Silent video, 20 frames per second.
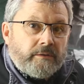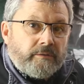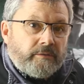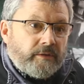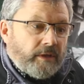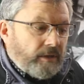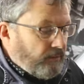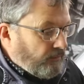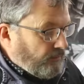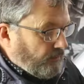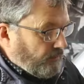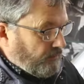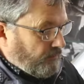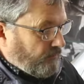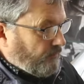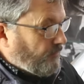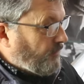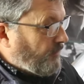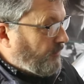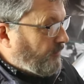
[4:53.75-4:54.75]
So just
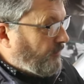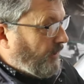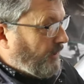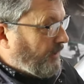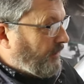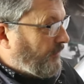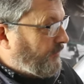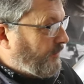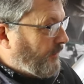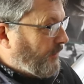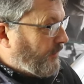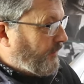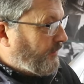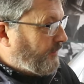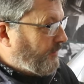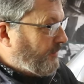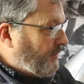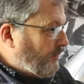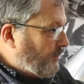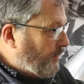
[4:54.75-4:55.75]
for a final
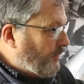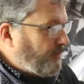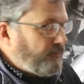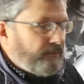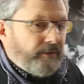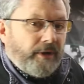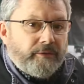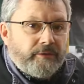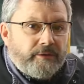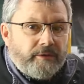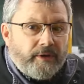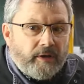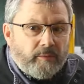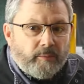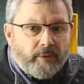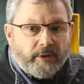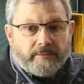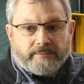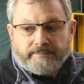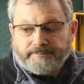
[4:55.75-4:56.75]
flourish, we'll throw the
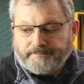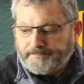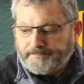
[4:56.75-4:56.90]
chrome on.